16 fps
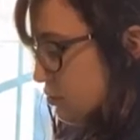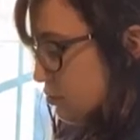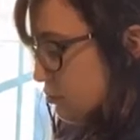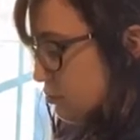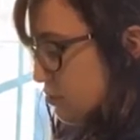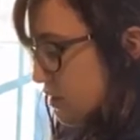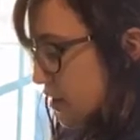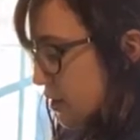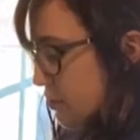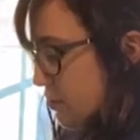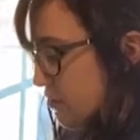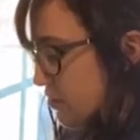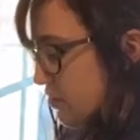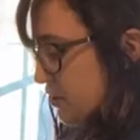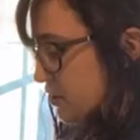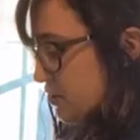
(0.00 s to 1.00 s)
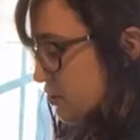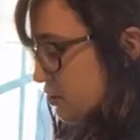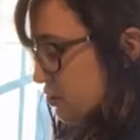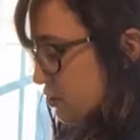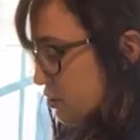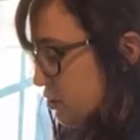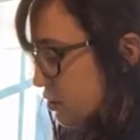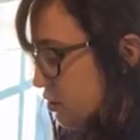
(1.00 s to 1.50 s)
But now everything is going
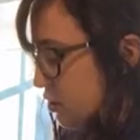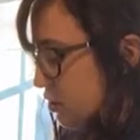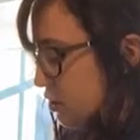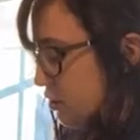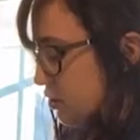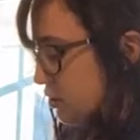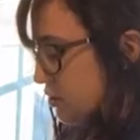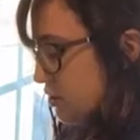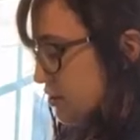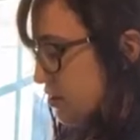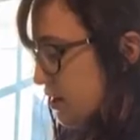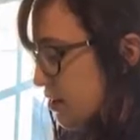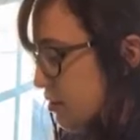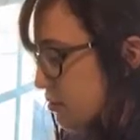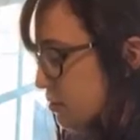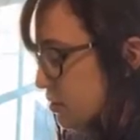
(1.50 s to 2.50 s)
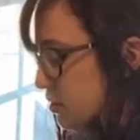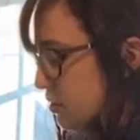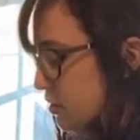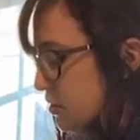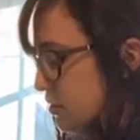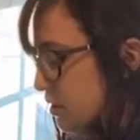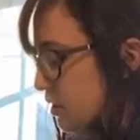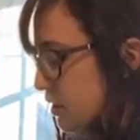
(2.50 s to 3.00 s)
to cook down
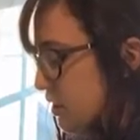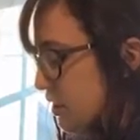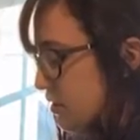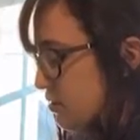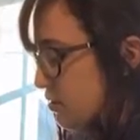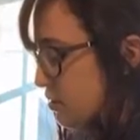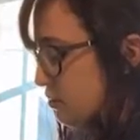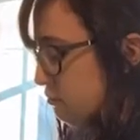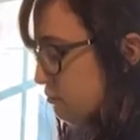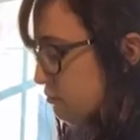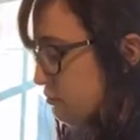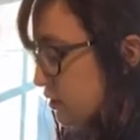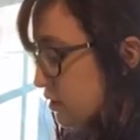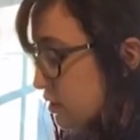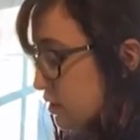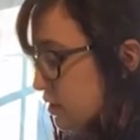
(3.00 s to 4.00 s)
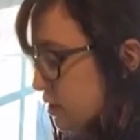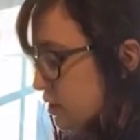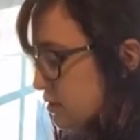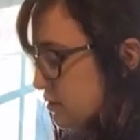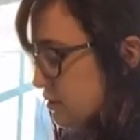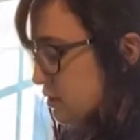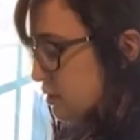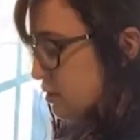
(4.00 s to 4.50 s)
together really
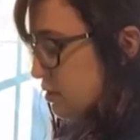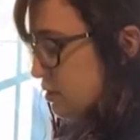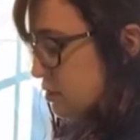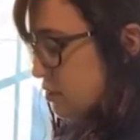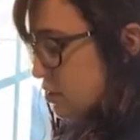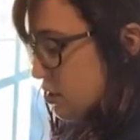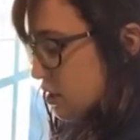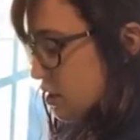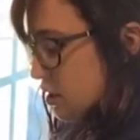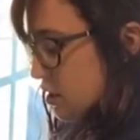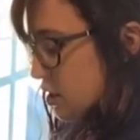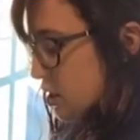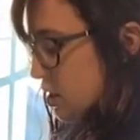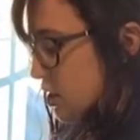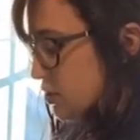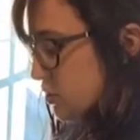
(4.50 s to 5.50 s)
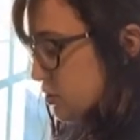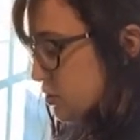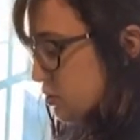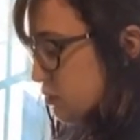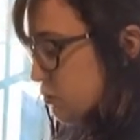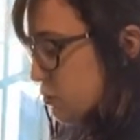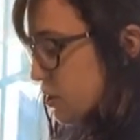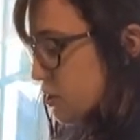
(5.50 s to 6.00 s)
nicely.
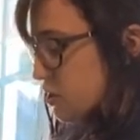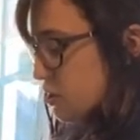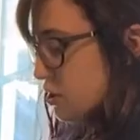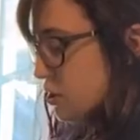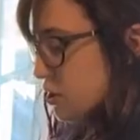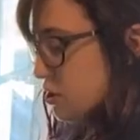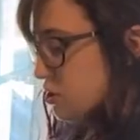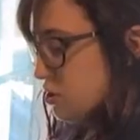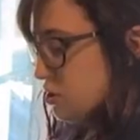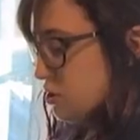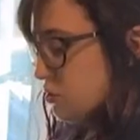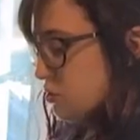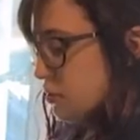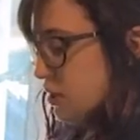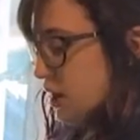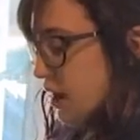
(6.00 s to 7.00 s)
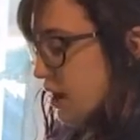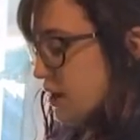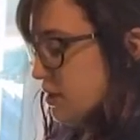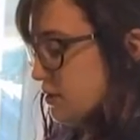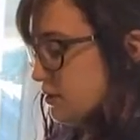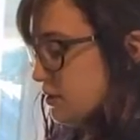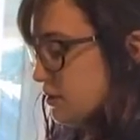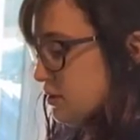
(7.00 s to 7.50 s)
So what you're going to do
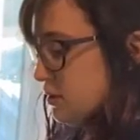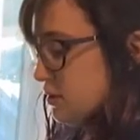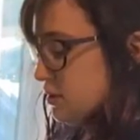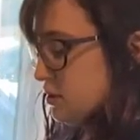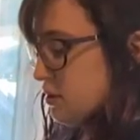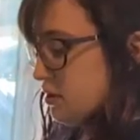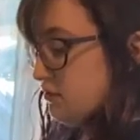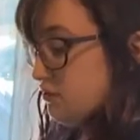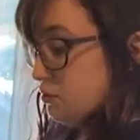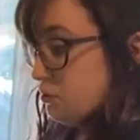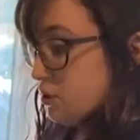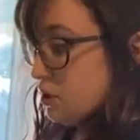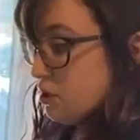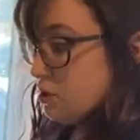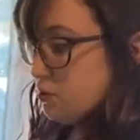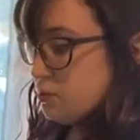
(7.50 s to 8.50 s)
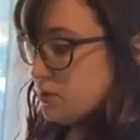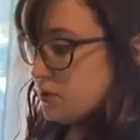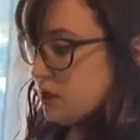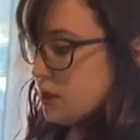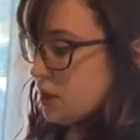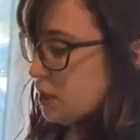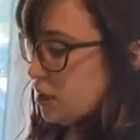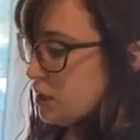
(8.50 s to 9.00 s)
next, if you are
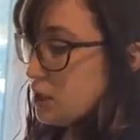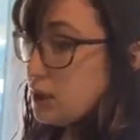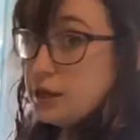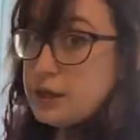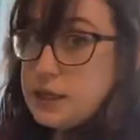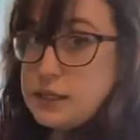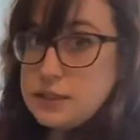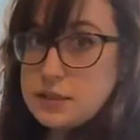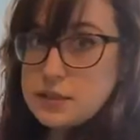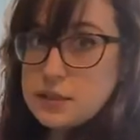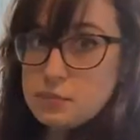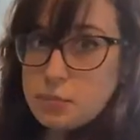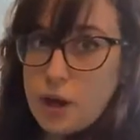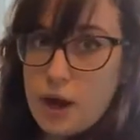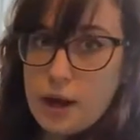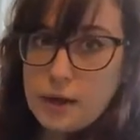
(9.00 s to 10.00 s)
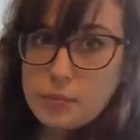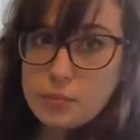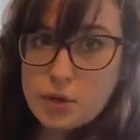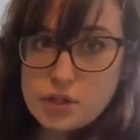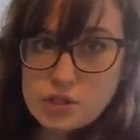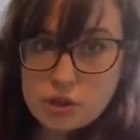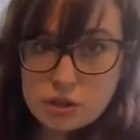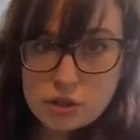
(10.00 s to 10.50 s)
using an Instant Pot,
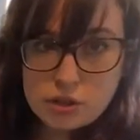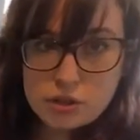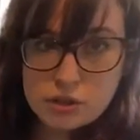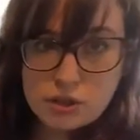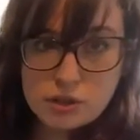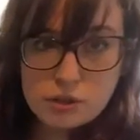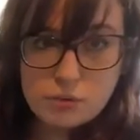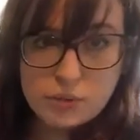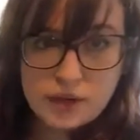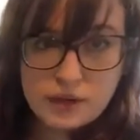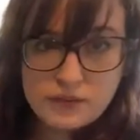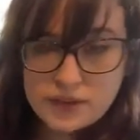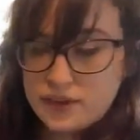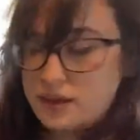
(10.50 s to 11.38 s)
pressure cooker, or whatever